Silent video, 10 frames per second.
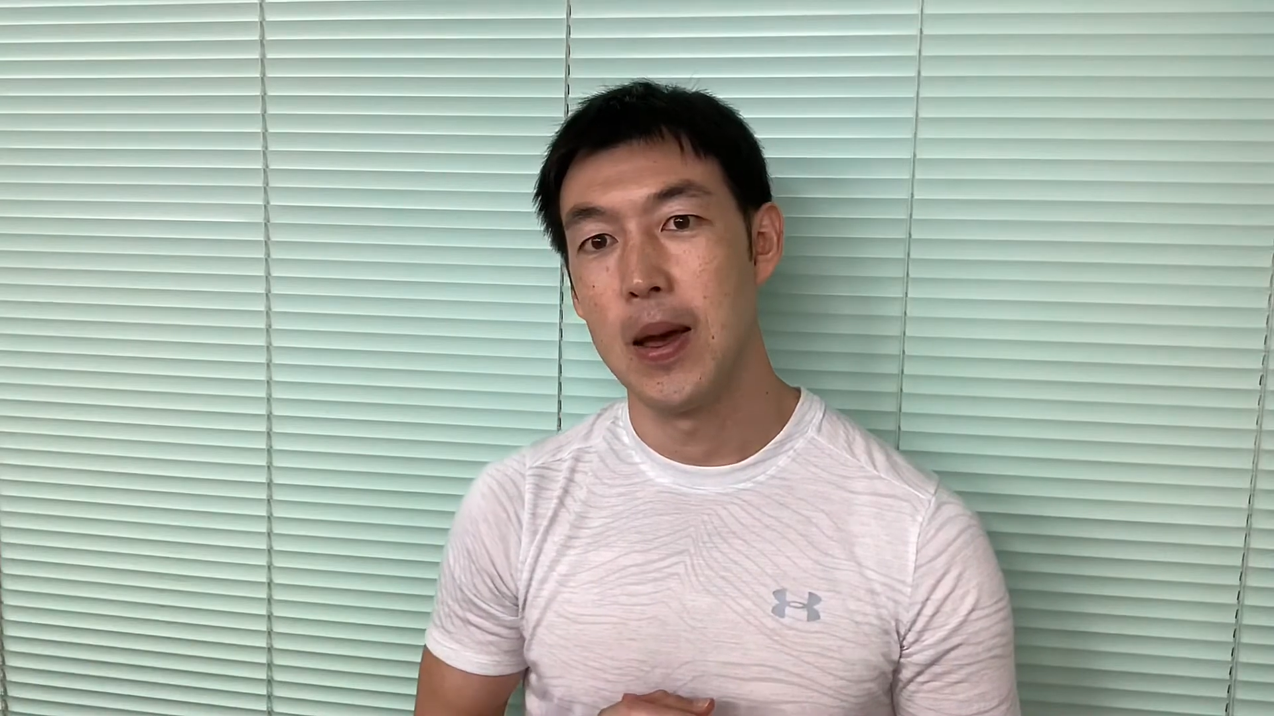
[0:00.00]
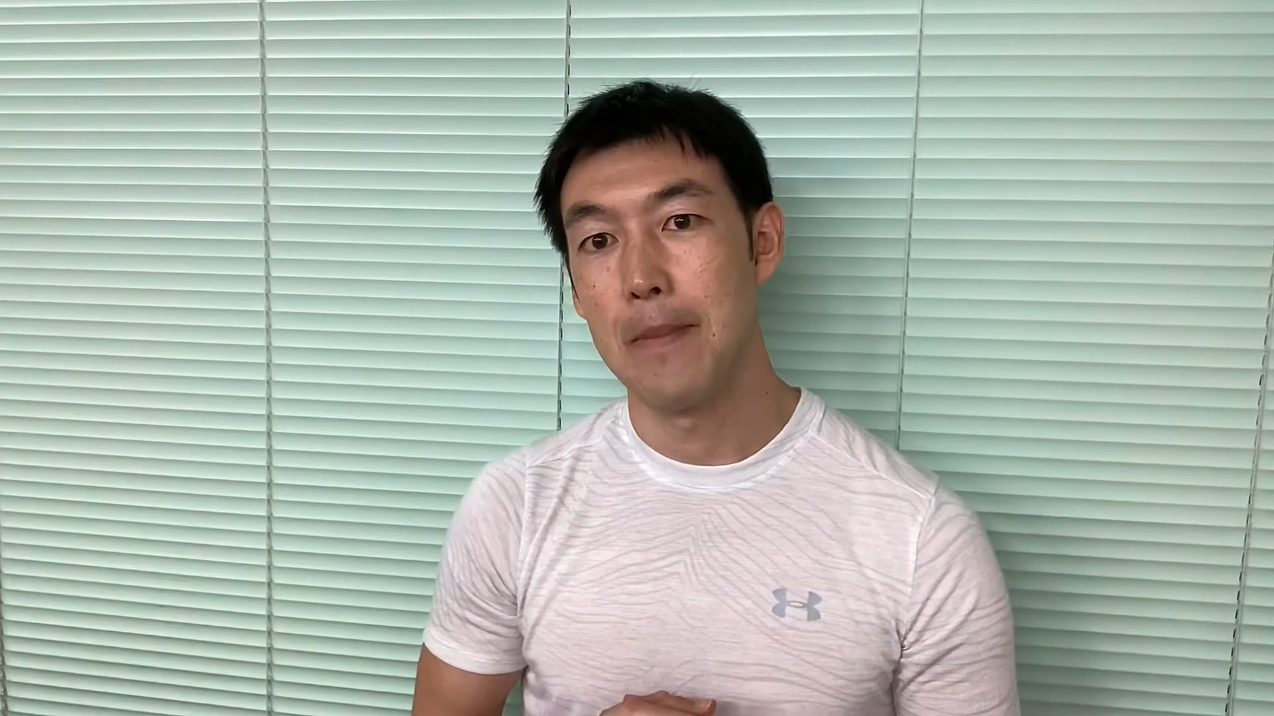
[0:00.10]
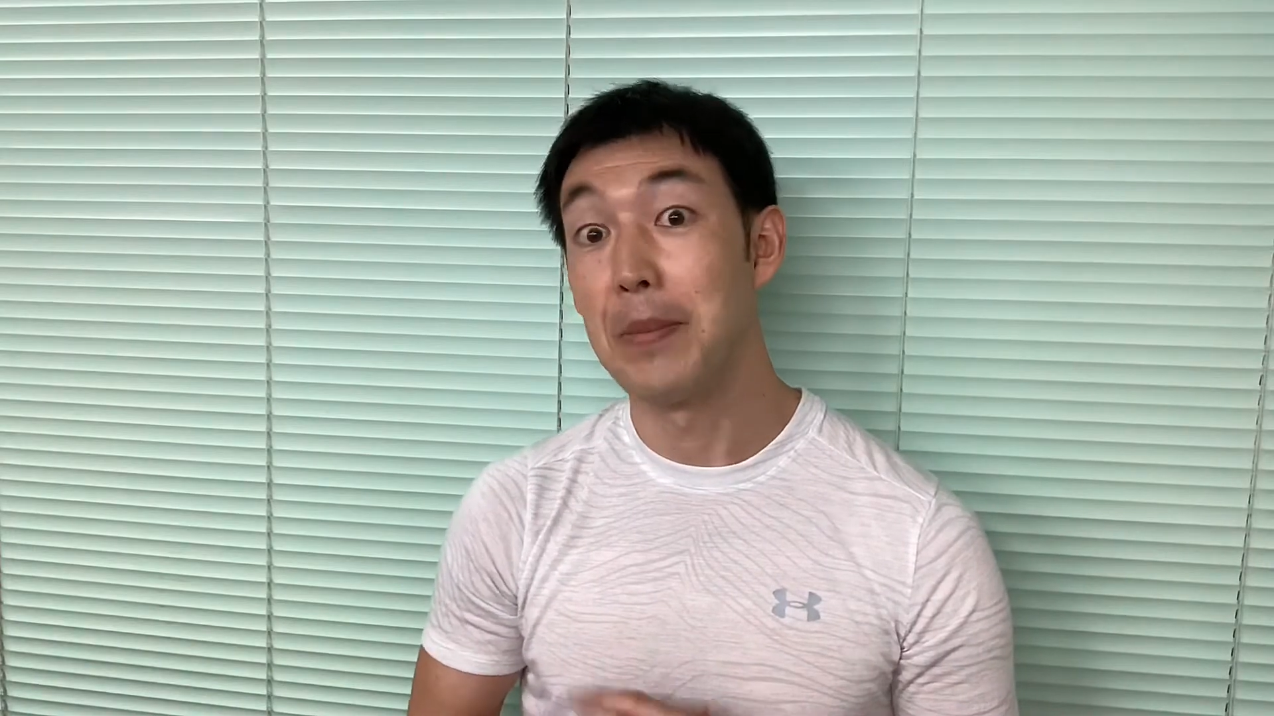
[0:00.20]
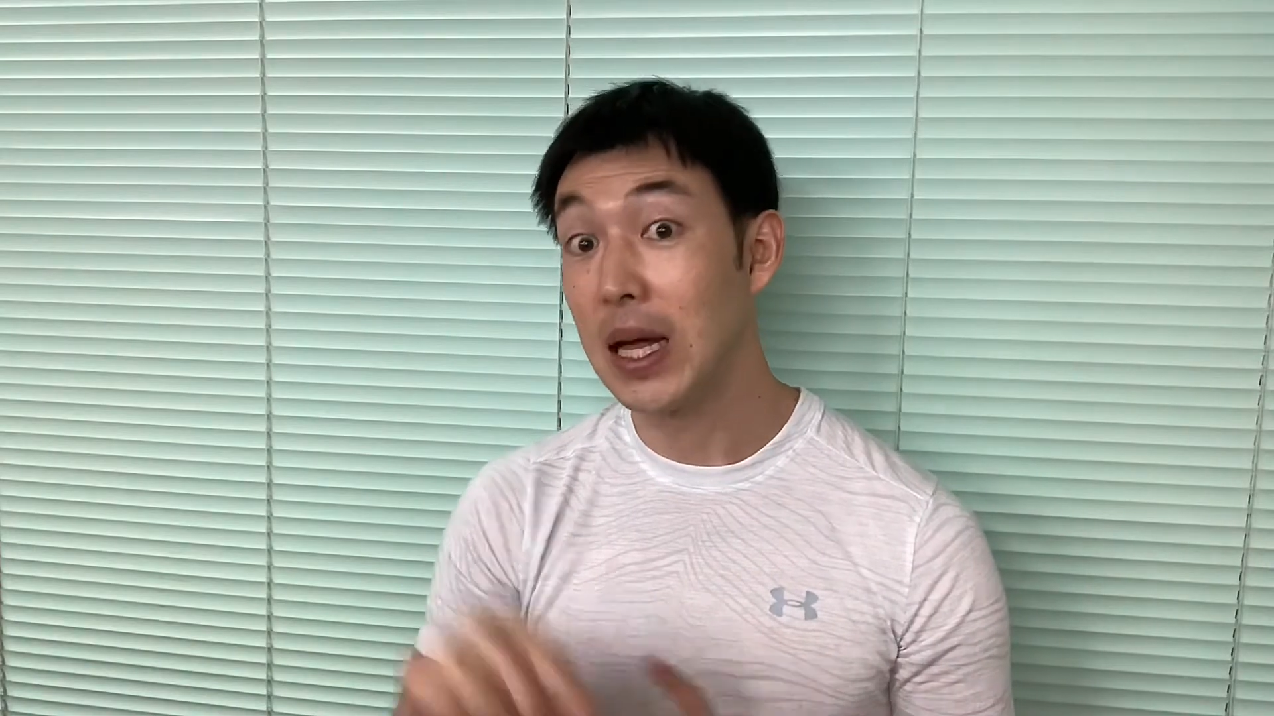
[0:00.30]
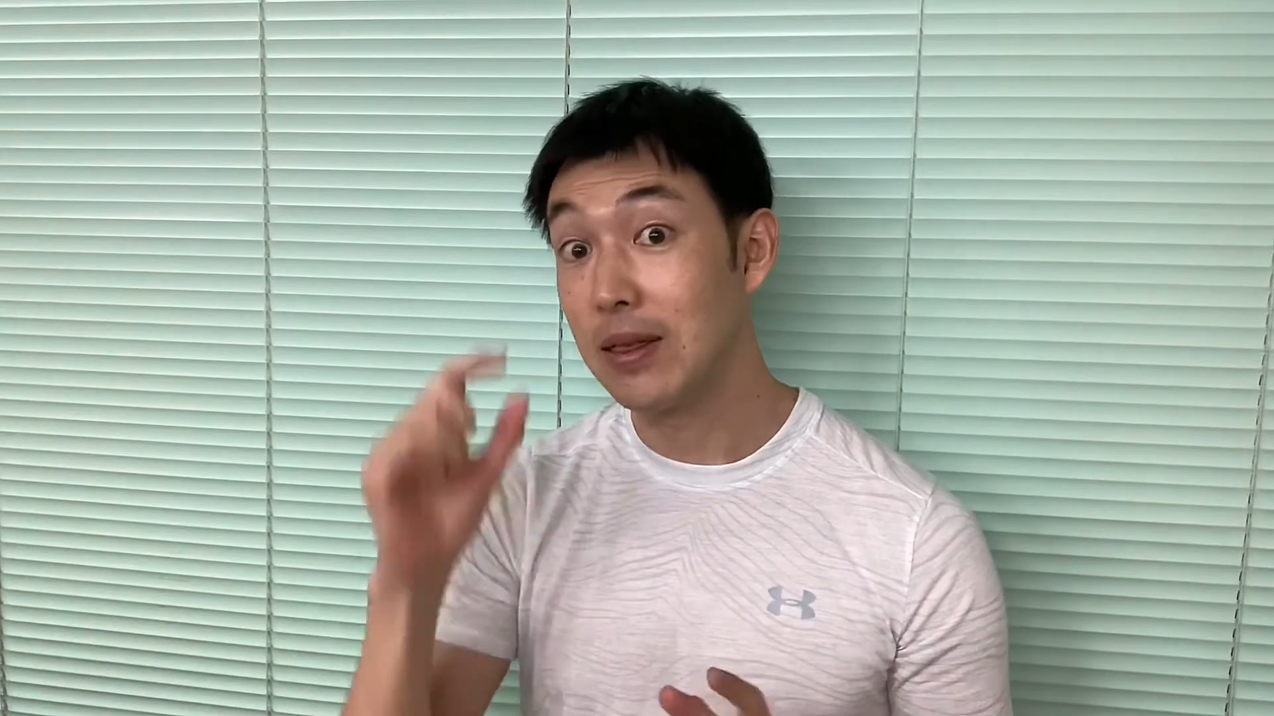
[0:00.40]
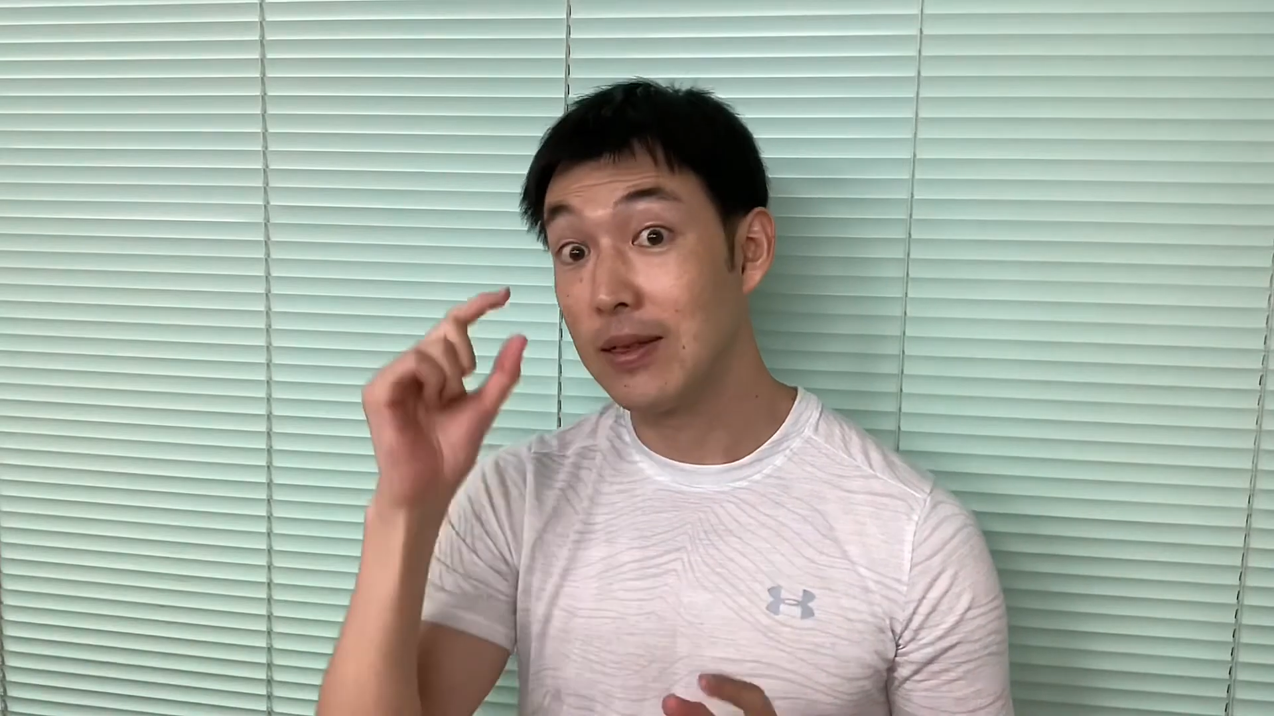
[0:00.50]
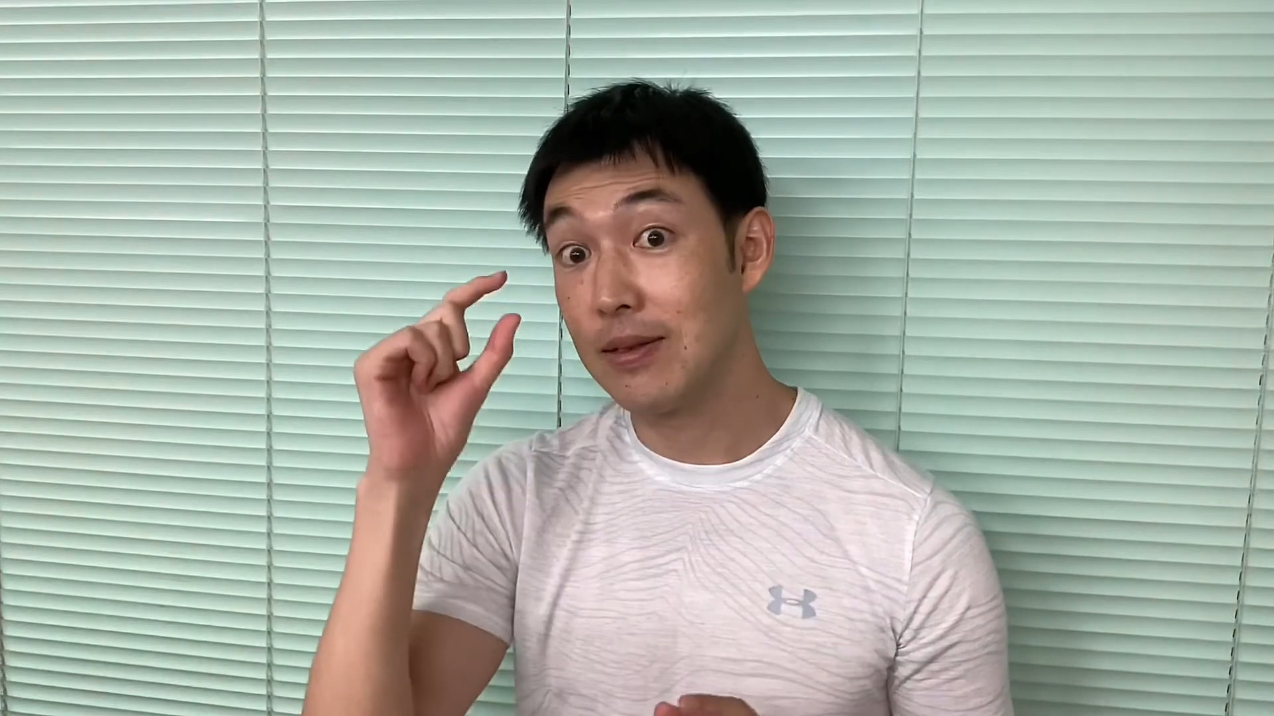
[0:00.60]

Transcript: but